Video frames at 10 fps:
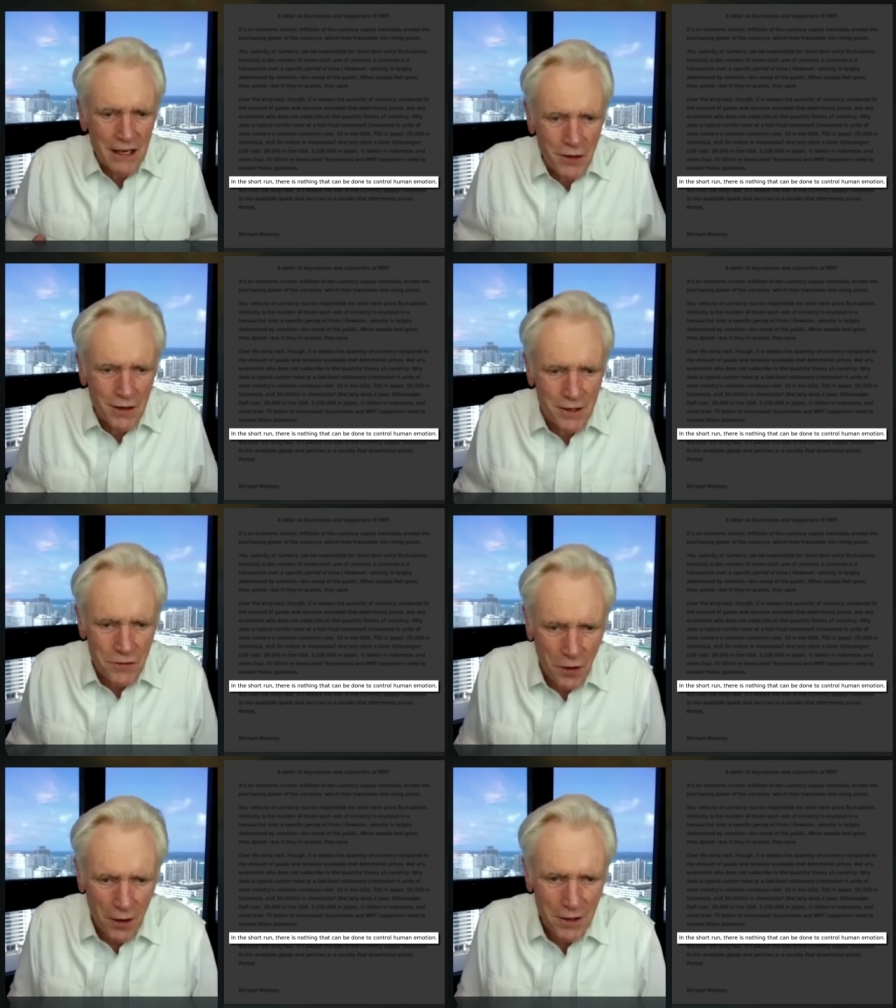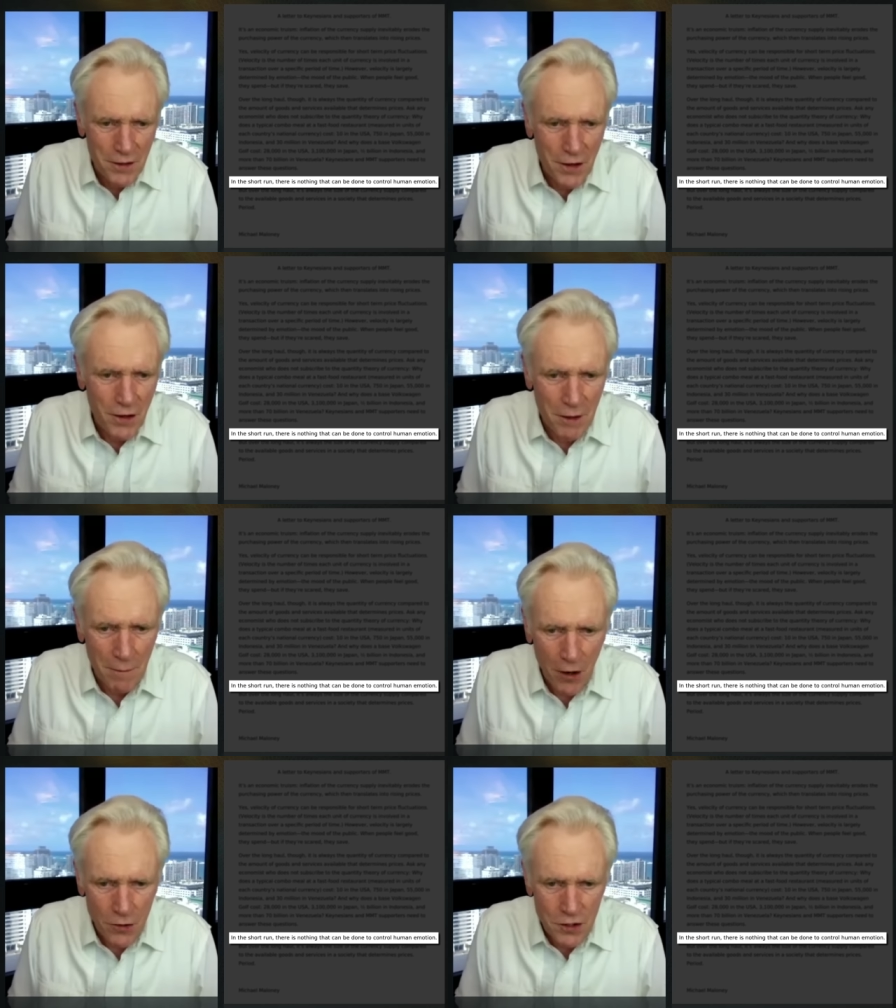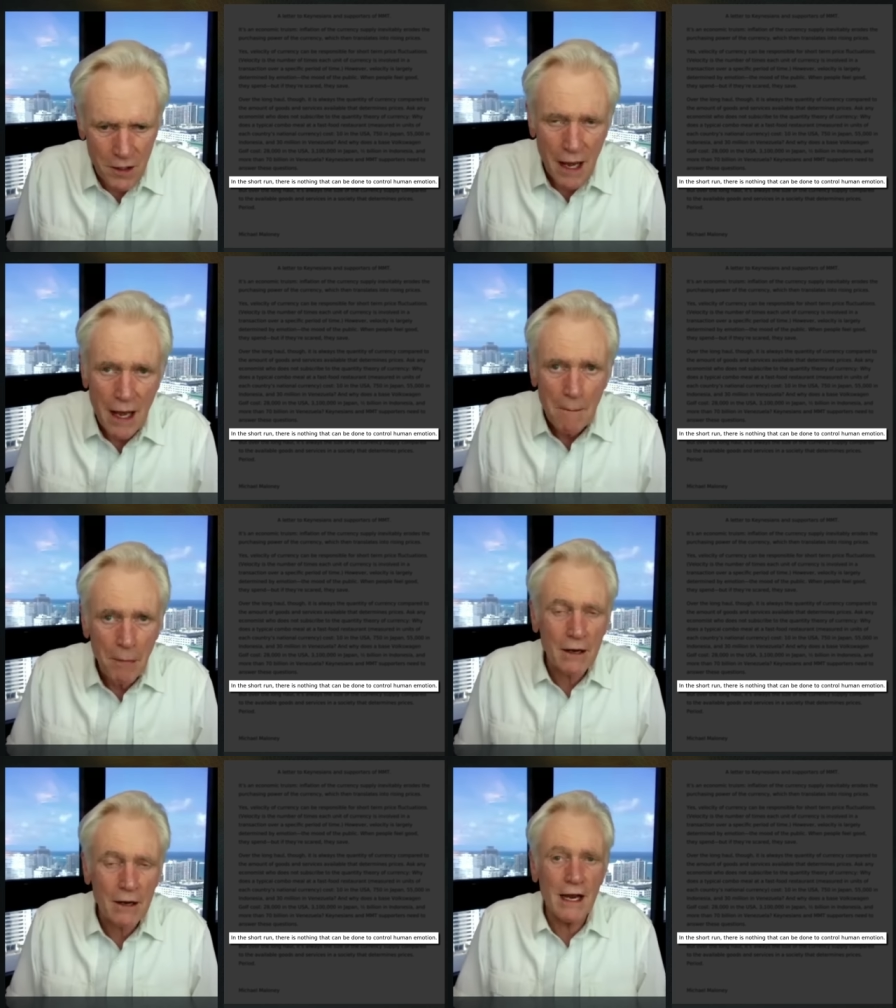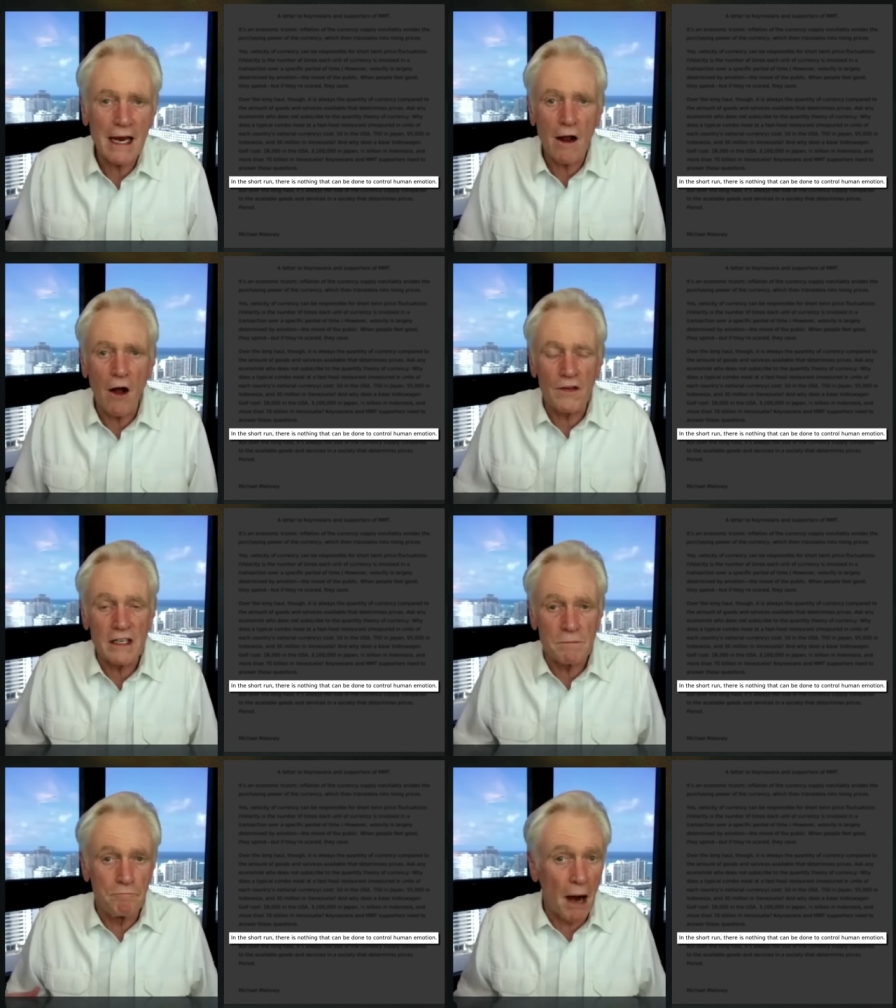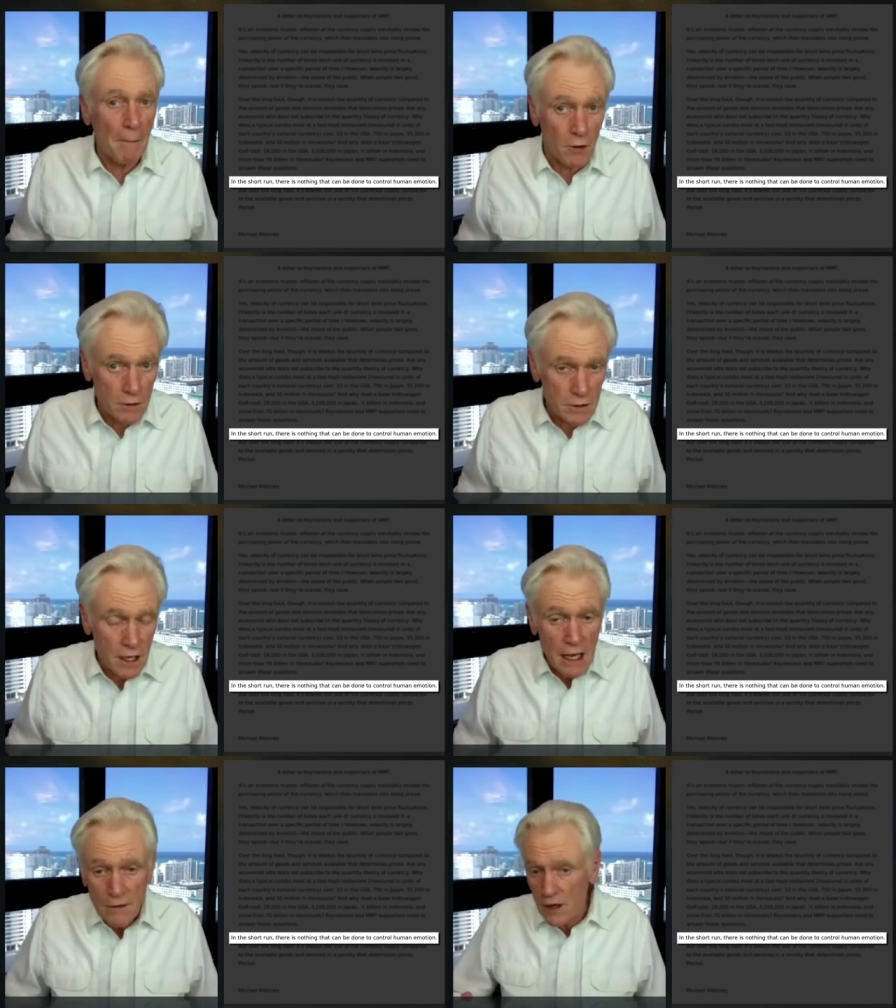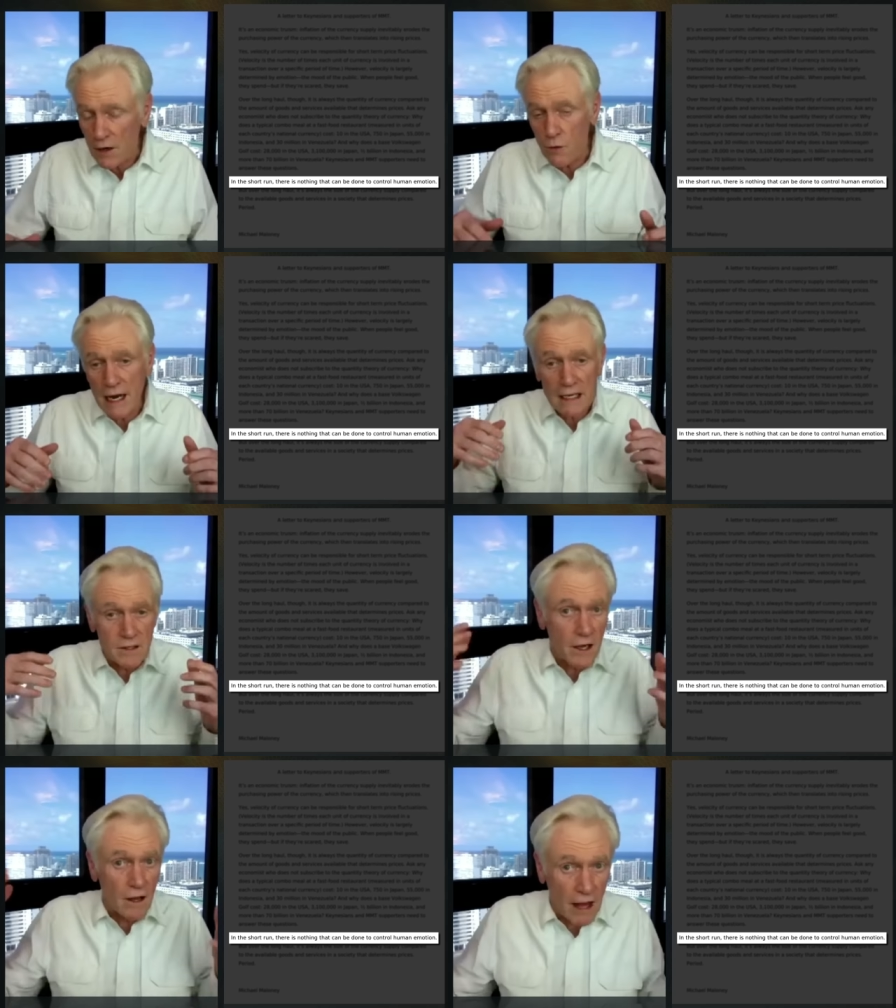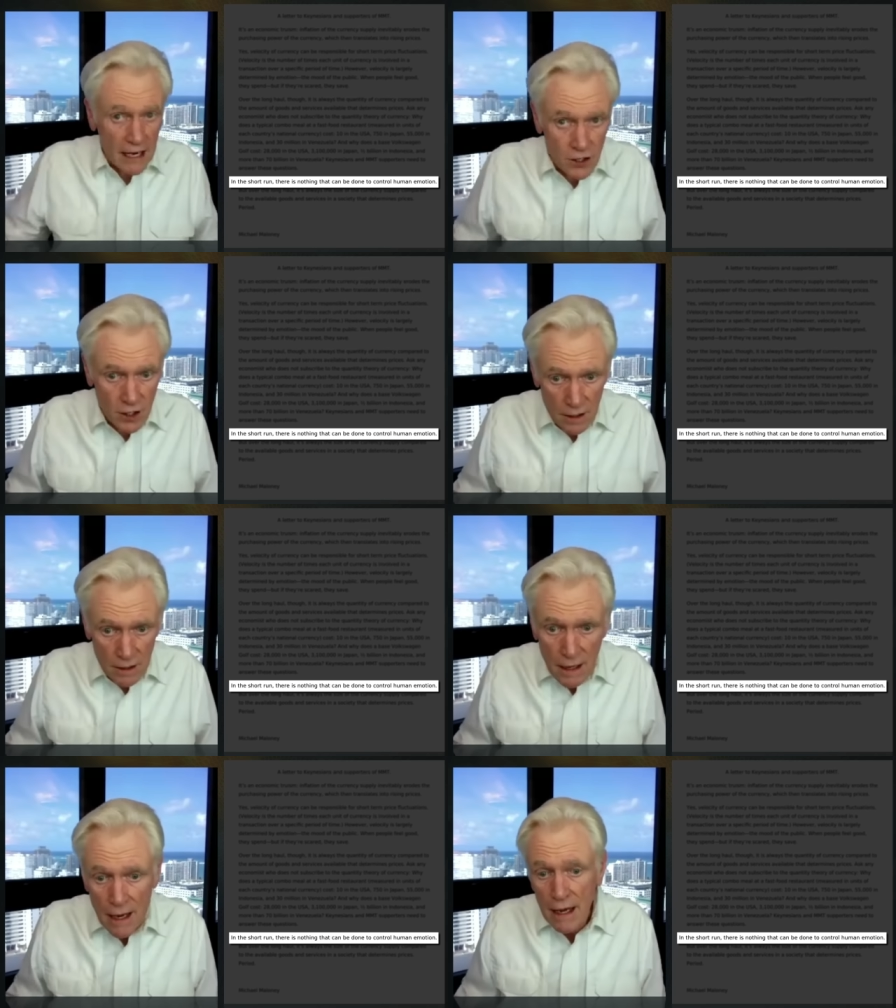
they, do control human emotion by creating all these bubbles that creates elation.